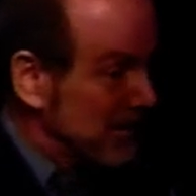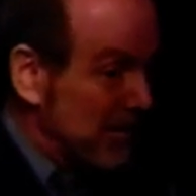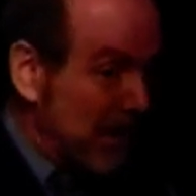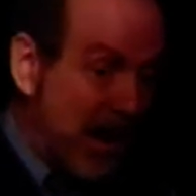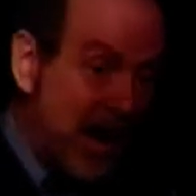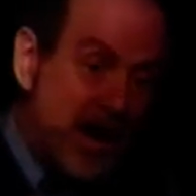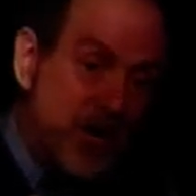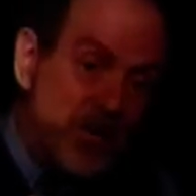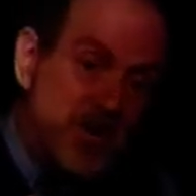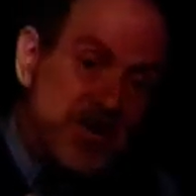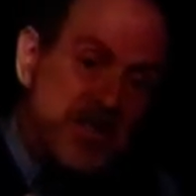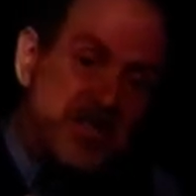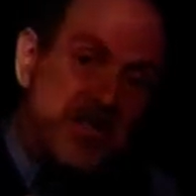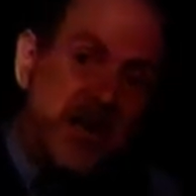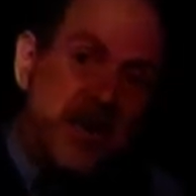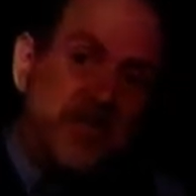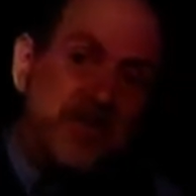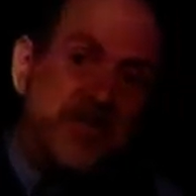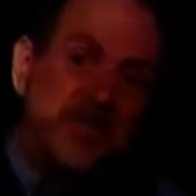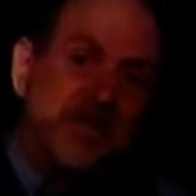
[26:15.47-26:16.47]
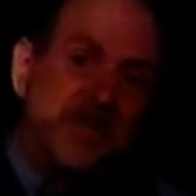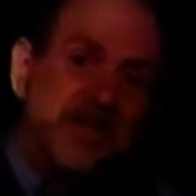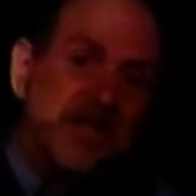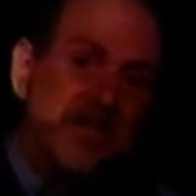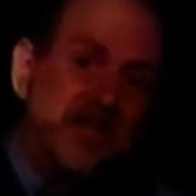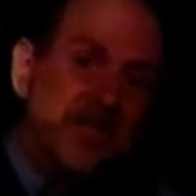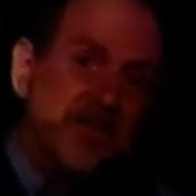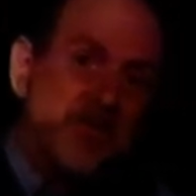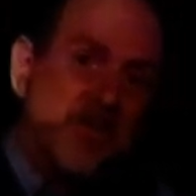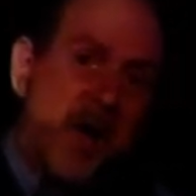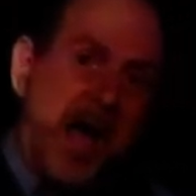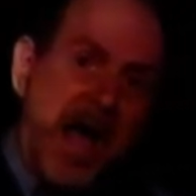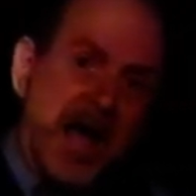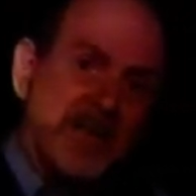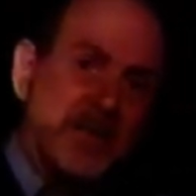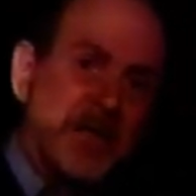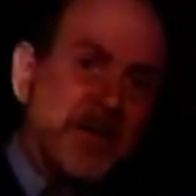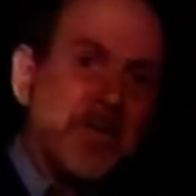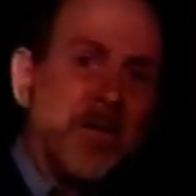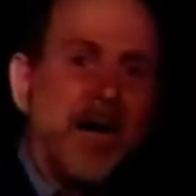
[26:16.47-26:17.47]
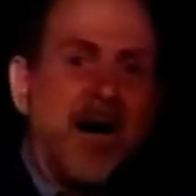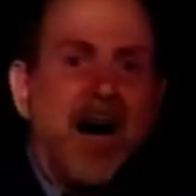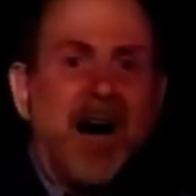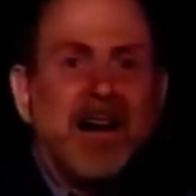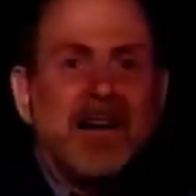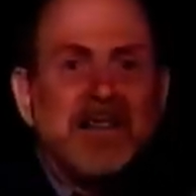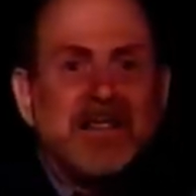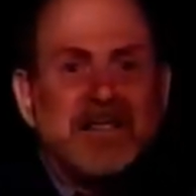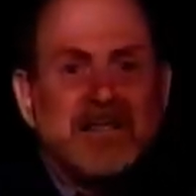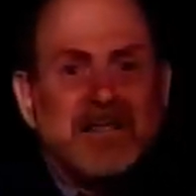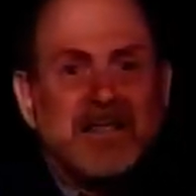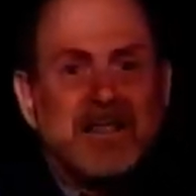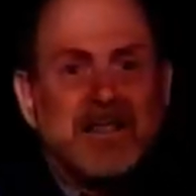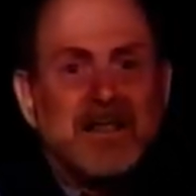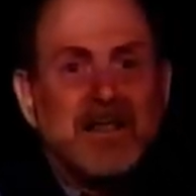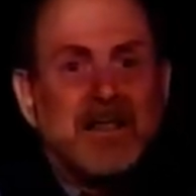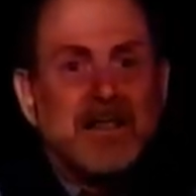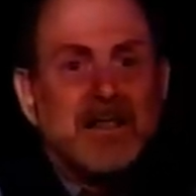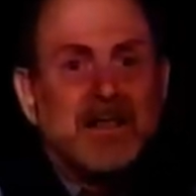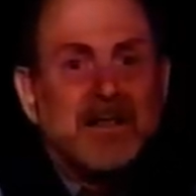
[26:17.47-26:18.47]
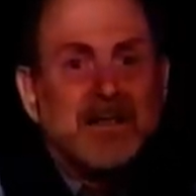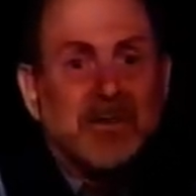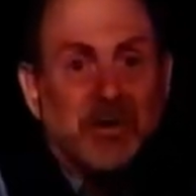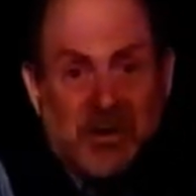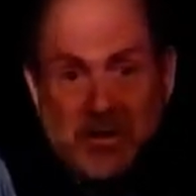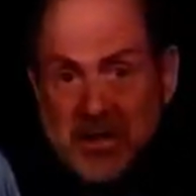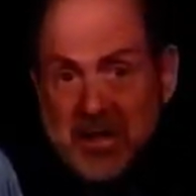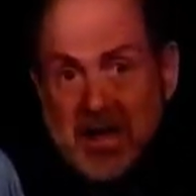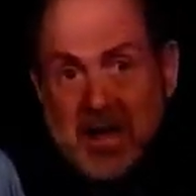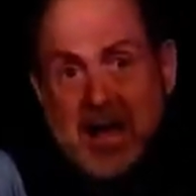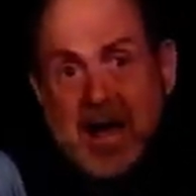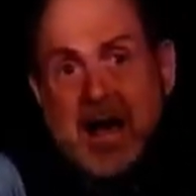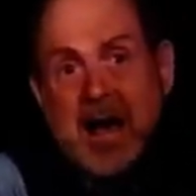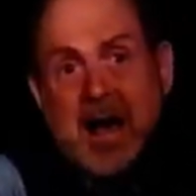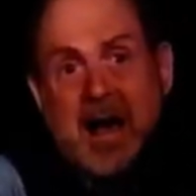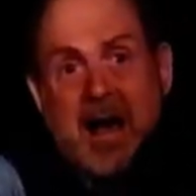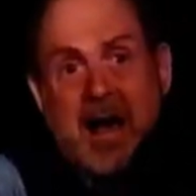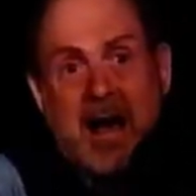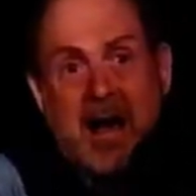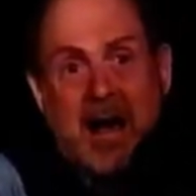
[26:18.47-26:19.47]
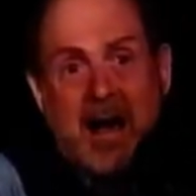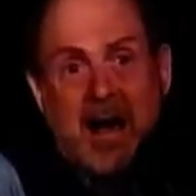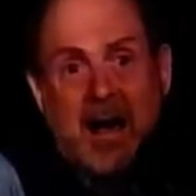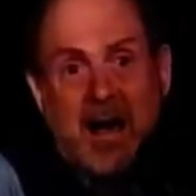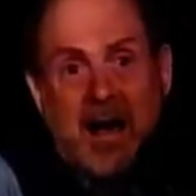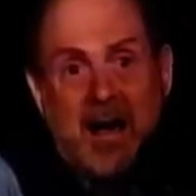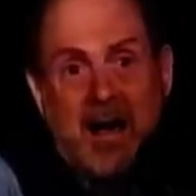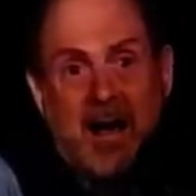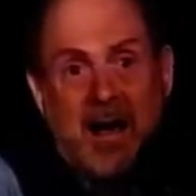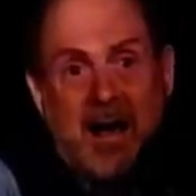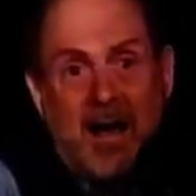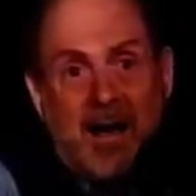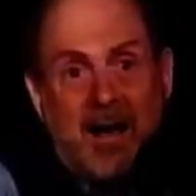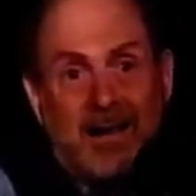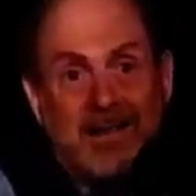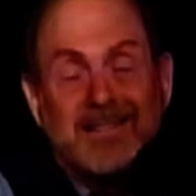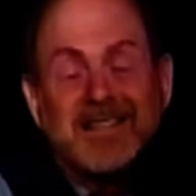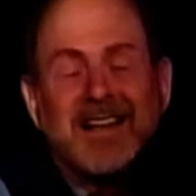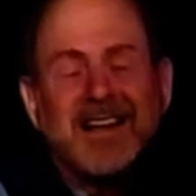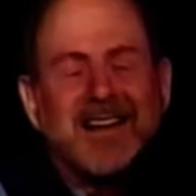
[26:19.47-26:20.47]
I was something dragged in by the cat